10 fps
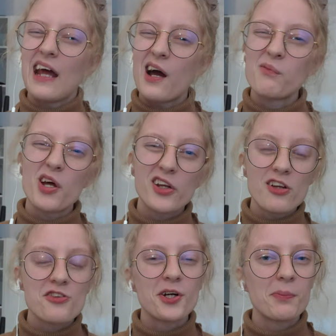Now, I'm not
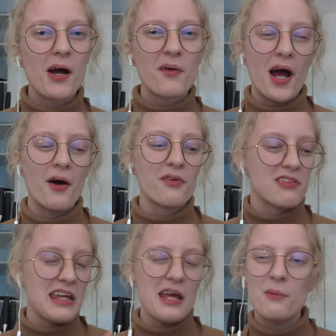going to talk about how
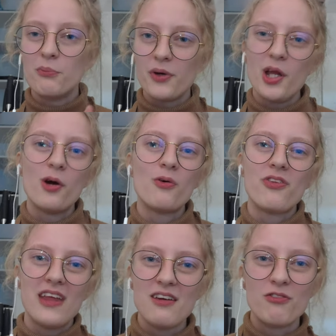the embryo
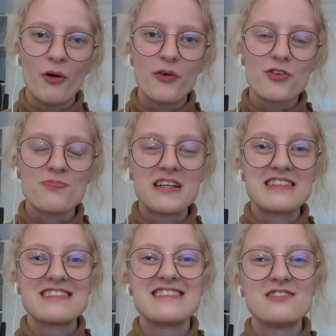then evolves,
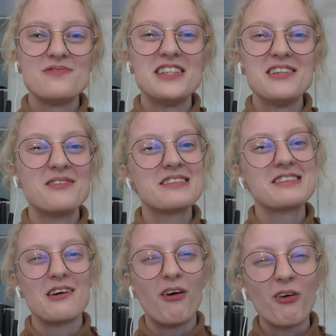because this video
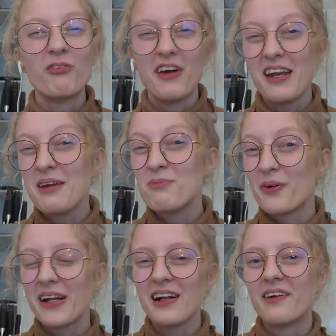is already
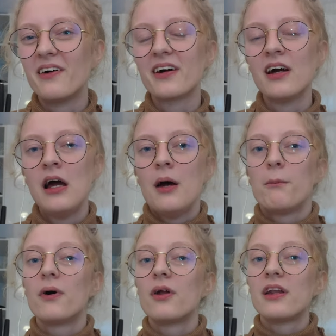pretty long,
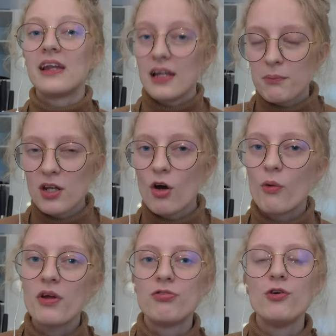but let me
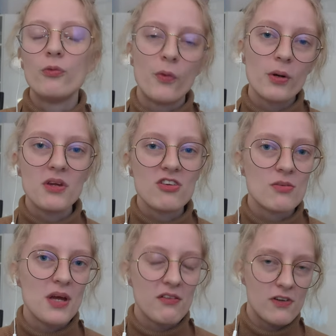know if you want me
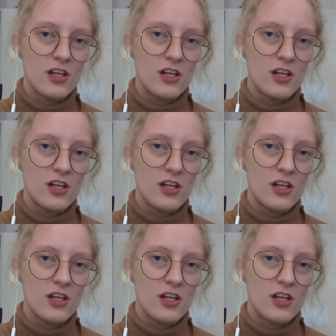to make